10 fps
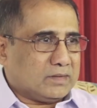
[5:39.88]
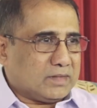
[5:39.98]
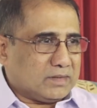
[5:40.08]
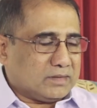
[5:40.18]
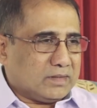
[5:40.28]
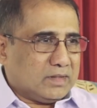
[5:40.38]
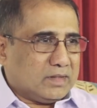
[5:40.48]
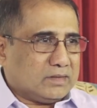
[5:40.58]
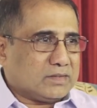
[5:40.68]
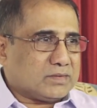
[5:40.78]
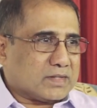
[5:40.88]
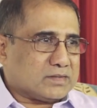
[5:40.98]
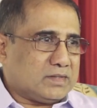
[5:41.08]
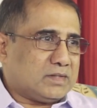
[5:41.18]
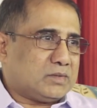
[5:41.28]
Then they should
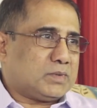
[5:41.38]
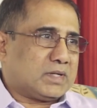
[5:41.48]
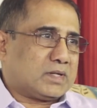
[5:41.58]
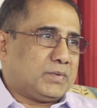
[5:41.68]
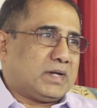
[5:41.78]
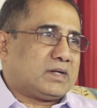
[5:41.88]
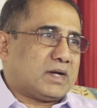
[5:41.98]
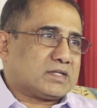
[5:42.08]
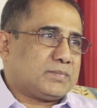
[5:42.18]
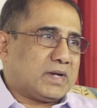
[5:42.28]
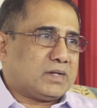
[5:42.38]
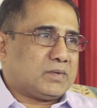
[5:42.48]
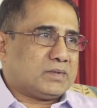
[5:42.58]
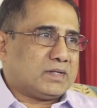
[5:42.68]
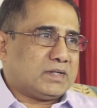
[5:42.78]
actually do a quick task
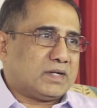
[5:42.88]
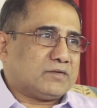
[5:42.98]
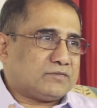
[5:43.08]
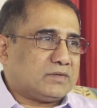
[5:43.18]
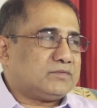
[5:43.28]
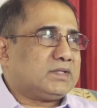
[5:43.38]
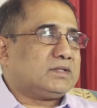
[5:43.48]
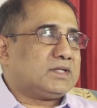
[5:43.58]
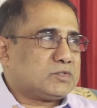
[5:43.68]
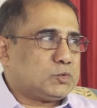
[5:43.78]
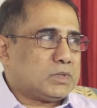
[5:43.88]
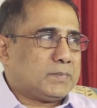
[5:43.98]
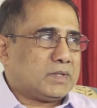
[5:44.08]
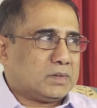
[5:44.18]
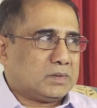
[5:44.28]
breakdown and confirm whether that's
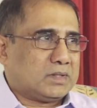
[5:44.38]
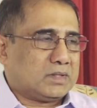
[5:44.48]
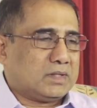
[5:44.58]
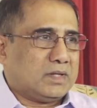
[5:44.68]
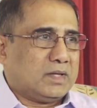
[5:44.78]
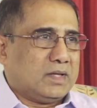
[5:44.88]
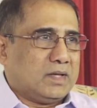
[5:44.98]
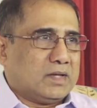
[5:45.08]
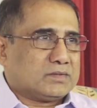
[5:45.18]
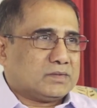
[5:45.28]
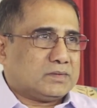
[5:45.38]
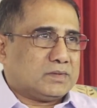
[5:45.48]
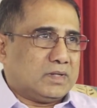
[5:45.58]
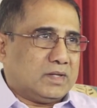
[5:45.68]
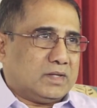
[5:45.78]
doable or not.
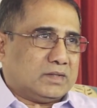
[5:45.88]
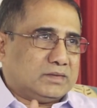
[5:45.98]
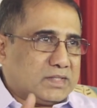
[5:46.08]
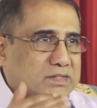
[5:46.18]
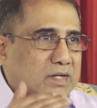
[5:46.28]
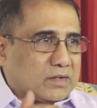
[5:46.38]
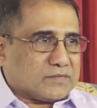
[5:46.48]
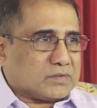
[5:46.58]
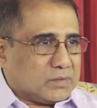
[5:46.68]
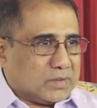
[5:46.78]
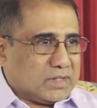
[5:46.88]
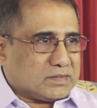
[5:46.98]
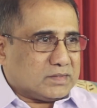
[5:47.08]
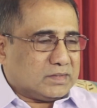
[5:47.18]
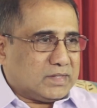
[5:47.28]
So this set of
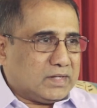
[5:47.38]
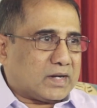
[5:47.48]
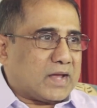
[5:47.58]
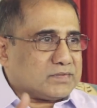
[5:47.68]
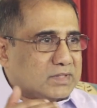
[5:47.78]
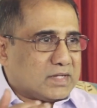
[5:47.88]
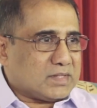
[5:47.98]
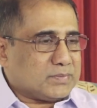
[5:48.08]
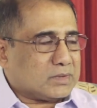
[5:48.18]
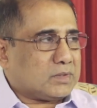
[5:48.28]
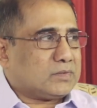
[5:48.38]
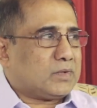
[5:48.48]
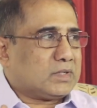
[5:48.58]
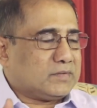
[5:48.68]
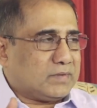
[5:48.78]
stories then drives the assumption on
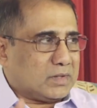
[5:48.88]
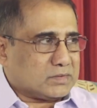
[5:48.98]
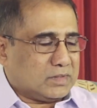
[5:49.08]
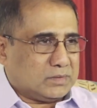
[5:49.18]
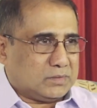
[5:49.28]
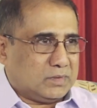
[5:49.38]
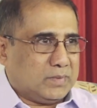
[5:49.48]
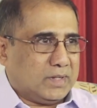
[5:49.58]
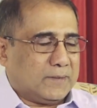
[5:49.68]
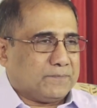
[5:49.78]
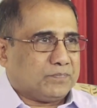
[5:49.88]
what the velocity could be.